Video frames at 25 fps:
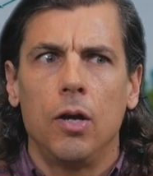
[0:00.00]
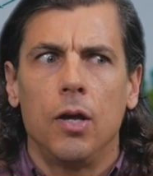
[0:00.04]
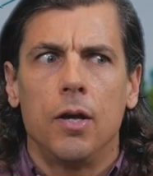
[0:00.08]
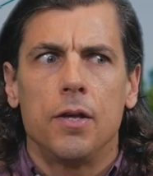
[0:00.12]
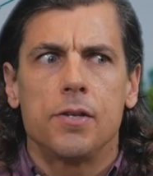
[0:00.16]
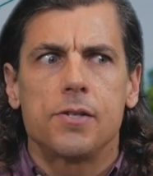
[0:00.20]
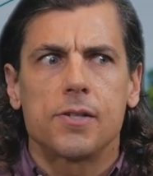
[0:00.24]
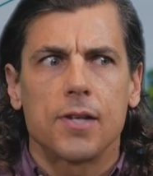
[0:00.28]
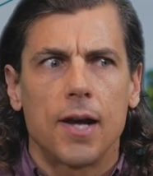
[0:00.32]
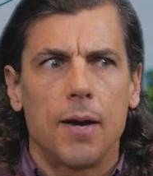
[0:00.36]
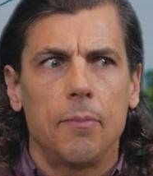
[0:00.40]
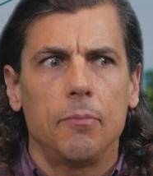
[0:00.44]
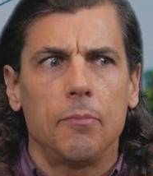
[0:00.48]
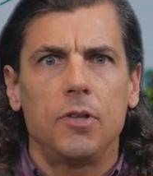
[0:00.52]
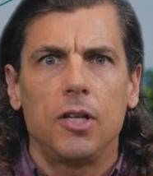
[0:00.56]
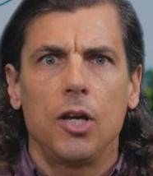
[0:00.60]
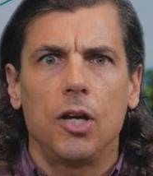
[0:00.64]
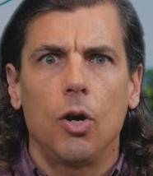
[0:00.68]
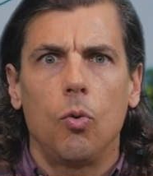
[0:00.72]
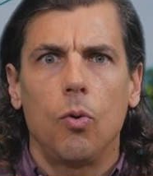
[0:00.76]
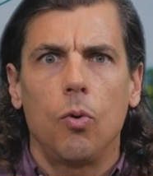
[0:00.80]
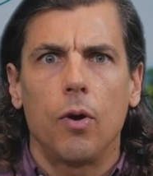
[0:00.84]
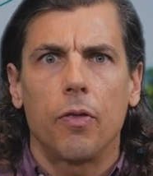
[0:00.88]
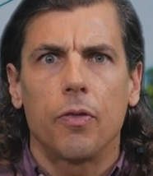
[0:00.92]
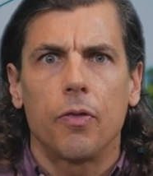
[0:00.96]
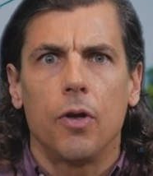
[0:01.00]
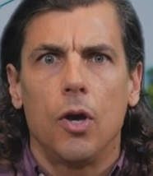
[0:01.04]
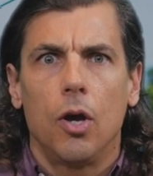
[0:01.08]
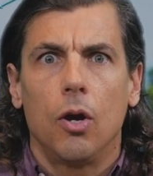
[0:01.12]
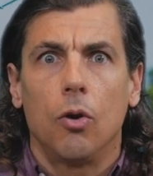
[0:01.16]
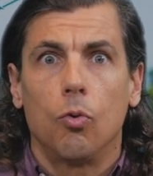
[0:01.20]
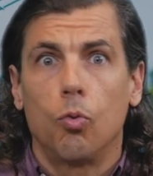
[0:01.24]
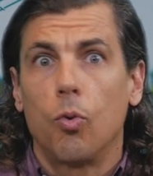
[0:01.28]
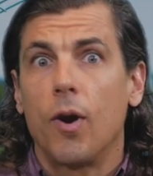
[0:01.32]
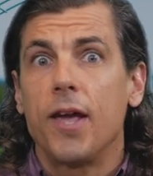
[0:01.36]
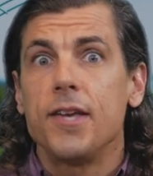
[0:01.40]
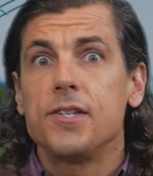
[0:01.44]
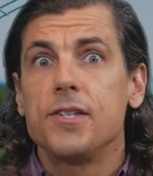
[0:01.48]
Some deal with
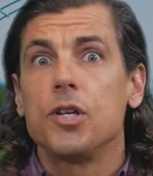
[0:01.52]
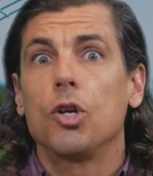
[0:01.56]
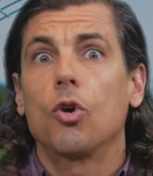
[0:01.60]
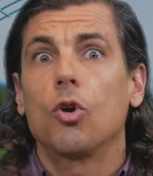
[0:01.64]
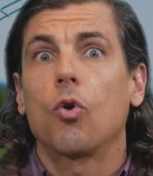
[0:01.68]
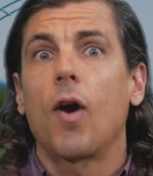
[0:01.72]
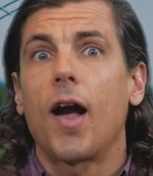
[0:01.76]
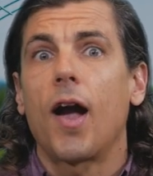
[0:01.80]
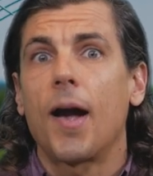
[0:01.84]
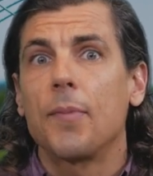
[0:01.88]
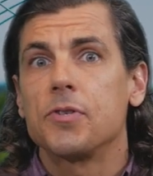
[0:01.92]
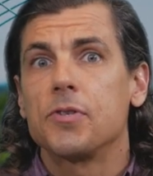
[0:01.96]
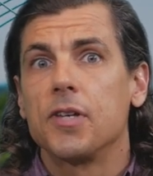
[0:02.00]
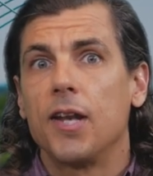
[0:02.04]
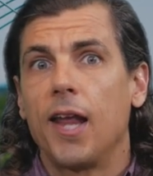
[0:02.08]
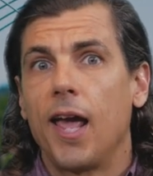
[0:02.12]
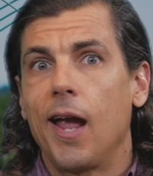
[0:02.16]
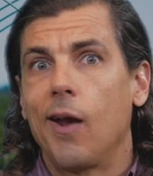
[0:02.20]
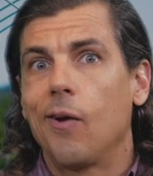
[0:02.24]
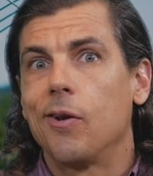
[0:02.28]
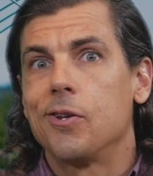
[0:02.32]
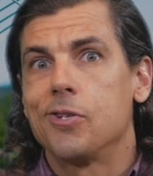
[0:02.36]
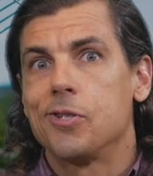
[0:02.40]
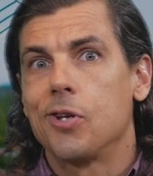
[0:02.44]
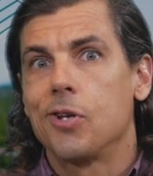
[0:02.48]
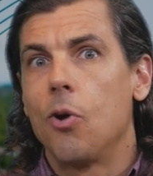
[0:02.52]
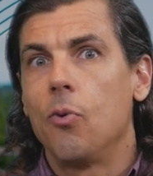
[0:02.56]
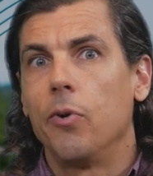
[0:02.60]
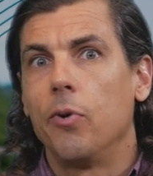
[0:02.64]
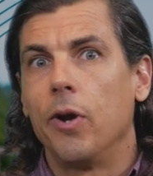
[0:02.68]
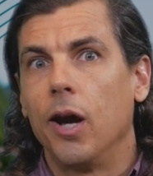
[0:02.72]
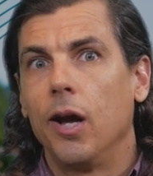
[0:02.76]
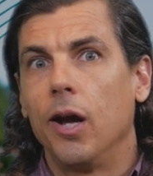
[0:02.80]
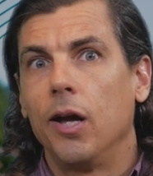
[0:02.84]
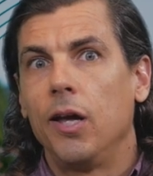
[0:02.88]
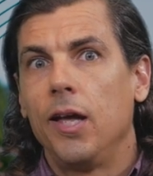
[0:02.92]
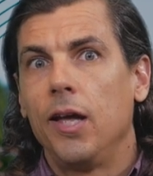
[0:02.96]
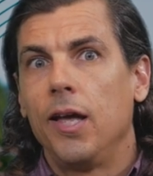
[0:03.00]
raising crops in
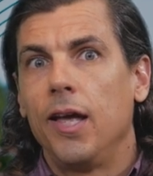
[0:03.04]
Arizona,